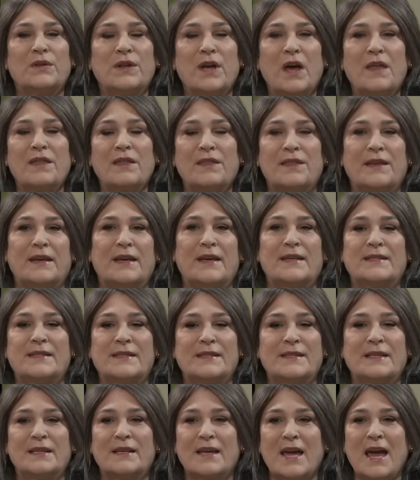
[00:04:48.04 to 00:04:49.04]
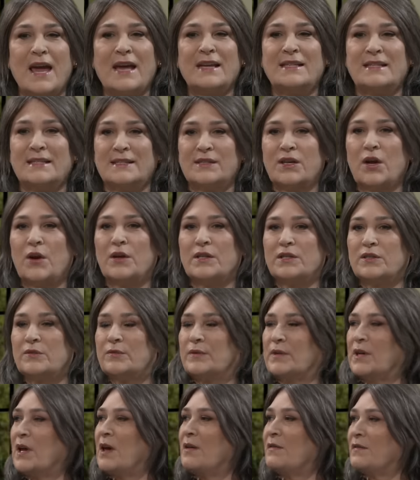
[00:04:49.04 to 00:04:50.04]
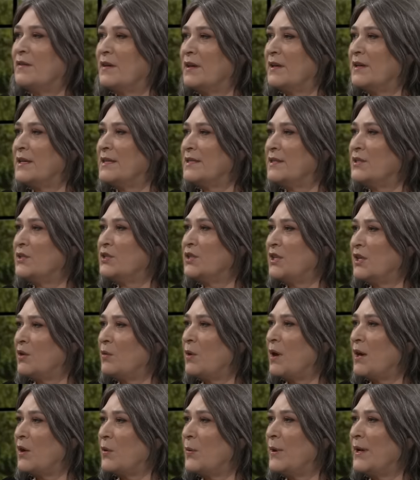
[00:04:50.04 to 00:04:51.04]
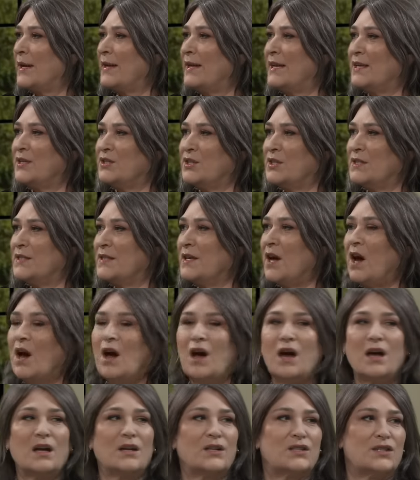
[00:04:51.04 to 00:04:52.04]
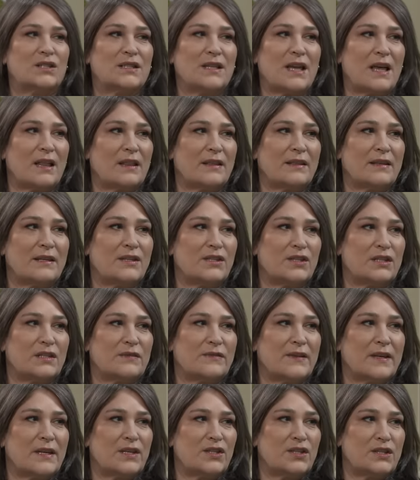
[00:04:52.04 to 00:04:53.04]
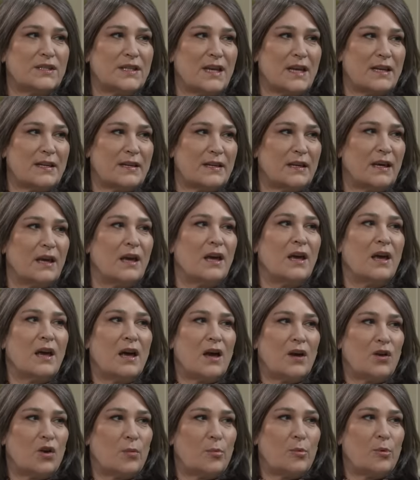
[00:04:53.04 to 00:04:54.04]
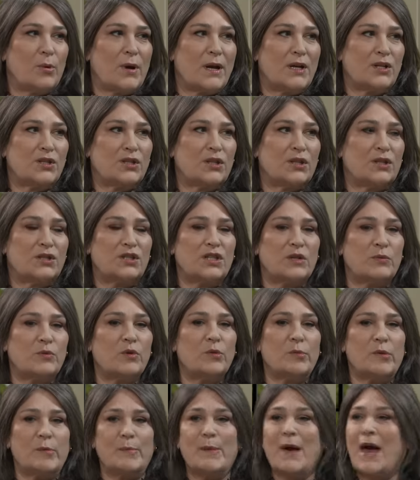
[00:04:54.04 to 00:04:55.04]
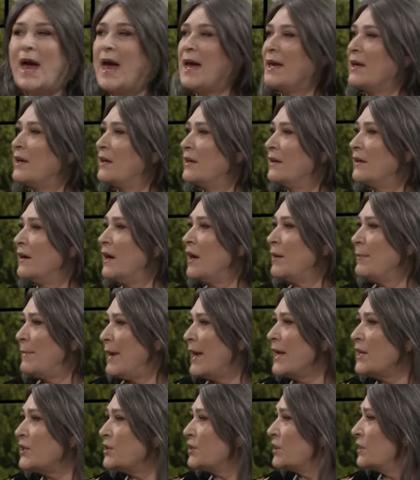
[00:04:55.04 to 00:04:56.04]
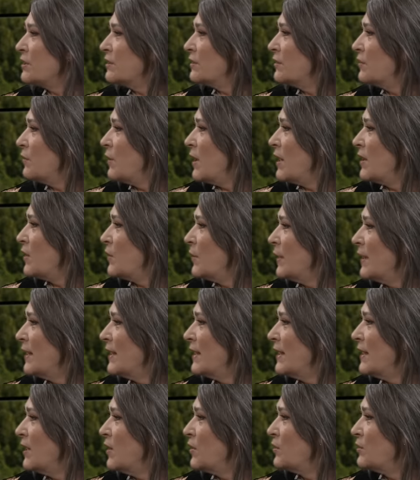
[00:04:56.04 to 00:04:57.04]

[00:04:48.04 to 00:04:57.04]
the other thing is that Kate is going to recover, isn't she, quite quickly. She's young, she's healthy, she's fit, she's had an operation. She will be back, I imagine, quite quickly